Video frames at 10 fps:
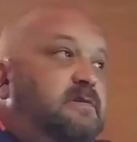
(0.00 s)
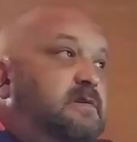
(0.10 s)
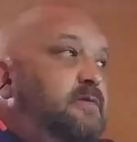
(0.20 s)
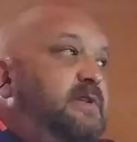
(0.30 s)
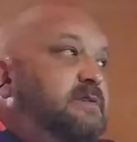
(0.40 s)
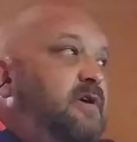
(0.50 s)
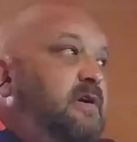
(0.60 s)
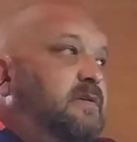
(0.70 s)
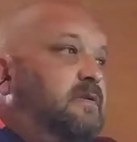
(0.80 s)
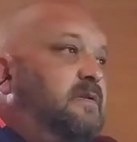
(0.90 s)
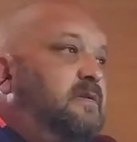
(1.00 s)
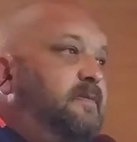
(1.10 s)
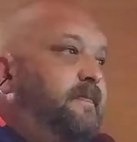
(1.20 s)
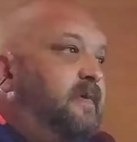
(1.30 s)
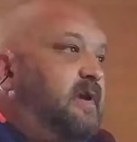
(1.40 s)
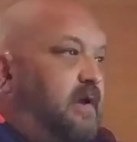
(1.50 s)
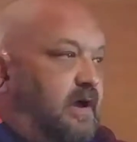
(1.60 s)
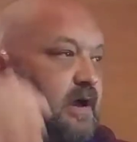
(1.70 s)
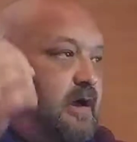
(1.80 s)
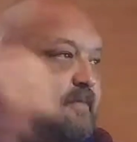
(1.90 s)
to this article uh,
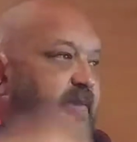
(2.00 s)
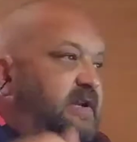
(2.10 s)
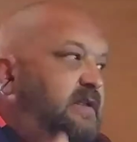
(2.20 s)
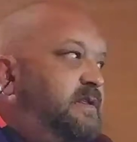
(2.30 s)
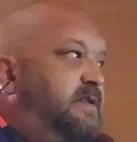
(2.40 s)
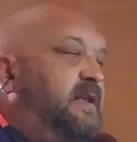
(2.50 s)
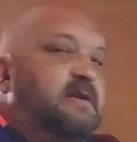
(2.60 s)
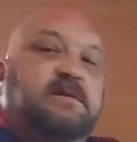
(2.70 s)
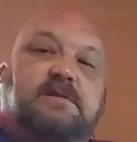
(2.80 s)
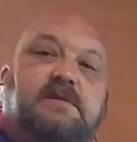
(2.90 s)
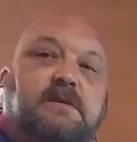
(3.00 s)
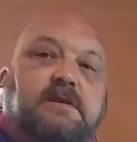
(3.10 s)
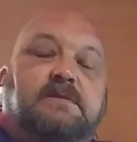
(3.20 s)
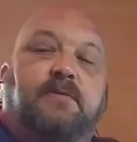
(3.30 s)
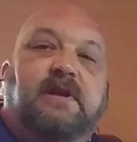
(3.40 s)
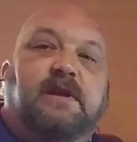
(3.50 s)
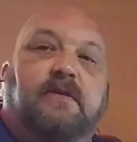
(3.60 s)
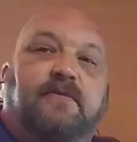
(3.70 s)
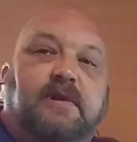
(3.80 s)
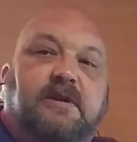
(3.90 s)
beneath this this video
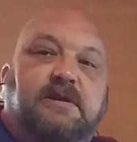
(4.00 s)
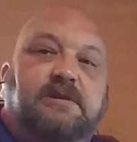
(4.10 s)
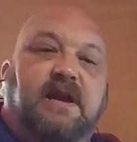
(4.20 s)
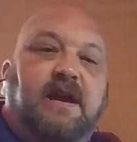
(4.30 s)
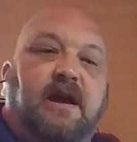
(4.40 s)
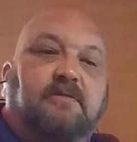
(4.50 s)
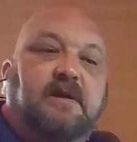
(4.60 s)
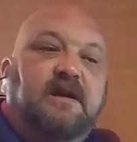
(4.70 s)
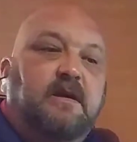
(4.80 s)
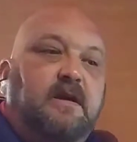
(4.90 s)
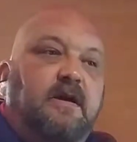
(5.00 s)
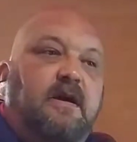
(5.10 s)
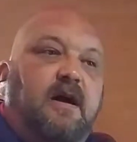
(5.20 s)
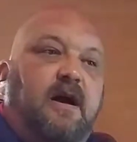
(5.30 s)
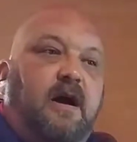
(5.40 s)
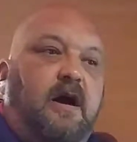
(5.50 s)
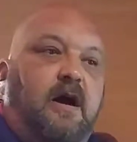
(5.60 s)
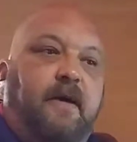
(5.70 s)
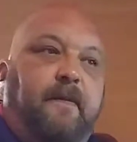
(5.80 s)
for you to check out. Uh,